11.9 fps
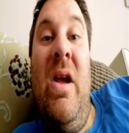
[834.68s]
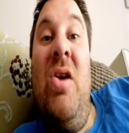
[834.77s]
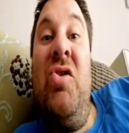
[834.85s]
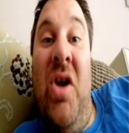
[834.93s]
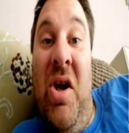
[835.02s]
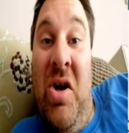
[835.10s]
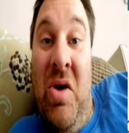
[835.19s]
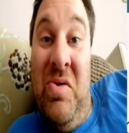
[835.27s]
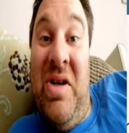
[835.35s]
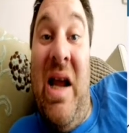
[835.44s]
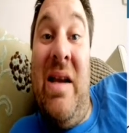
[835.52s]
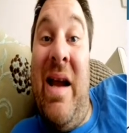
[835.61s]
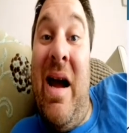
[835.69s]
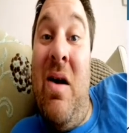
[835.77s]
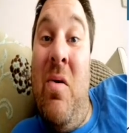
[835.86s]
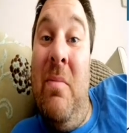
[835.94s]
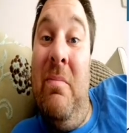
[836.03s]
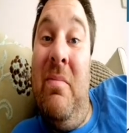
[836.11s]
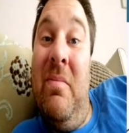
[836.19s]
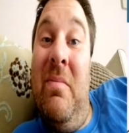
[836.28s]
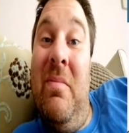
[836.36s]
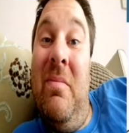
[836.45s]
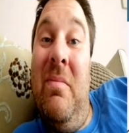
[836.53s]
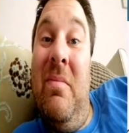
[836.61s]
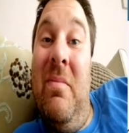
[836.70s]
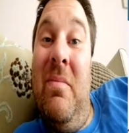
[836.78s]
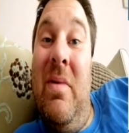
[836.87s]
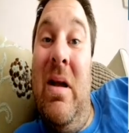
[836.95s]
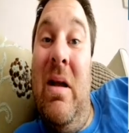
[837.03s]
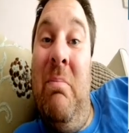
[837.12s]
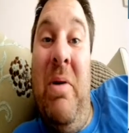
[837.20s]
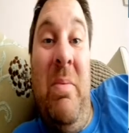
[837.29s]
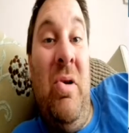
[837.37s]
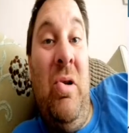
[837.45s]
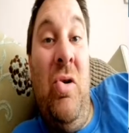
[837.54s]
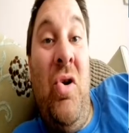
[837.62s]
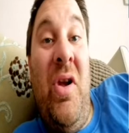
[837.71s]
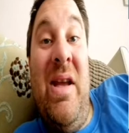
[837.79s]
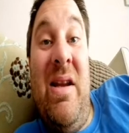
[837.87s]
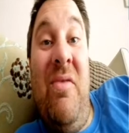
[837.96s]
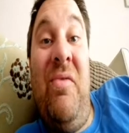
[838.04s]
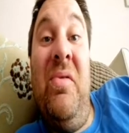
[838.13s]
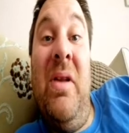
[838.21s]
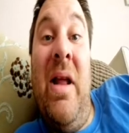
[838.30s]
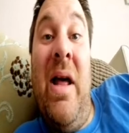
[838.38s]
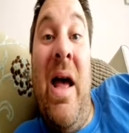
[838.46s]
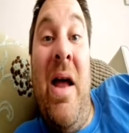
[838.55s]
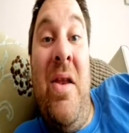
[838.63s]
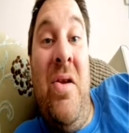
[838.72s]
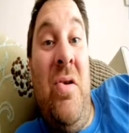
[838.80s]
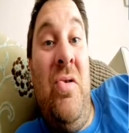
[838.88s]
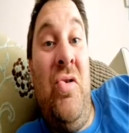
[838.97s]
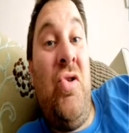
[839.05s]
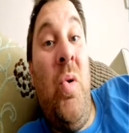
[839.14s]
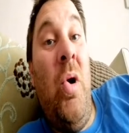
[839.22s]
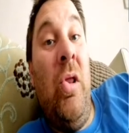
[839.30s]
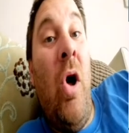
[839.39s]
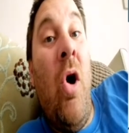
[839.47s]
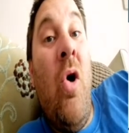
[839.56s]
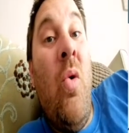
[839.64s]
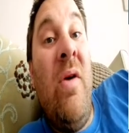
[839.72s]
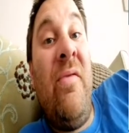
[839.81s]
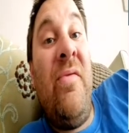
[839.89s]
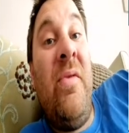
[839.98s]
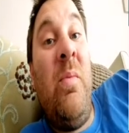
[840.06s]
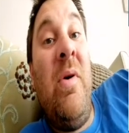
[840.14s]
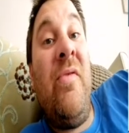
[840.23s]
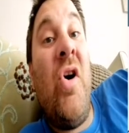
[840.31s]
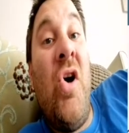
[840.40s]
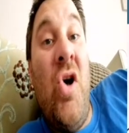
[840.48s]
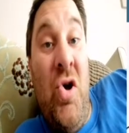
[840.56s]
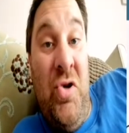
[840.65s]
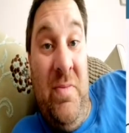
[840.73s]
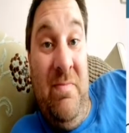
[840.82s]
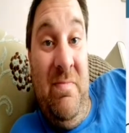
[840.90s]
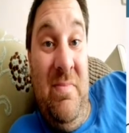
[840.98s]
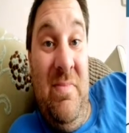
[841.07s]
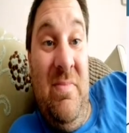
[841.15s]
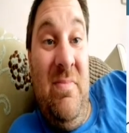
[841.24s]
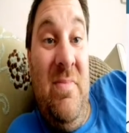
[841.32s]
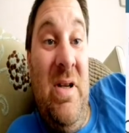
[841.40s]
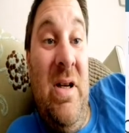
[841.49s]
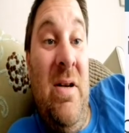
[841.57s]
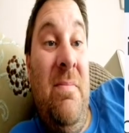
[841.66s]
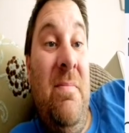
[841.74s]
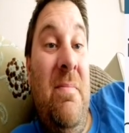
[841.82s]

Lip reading: So you don't stand out and people don't look at you differently and you just go along with the herd. Yeah?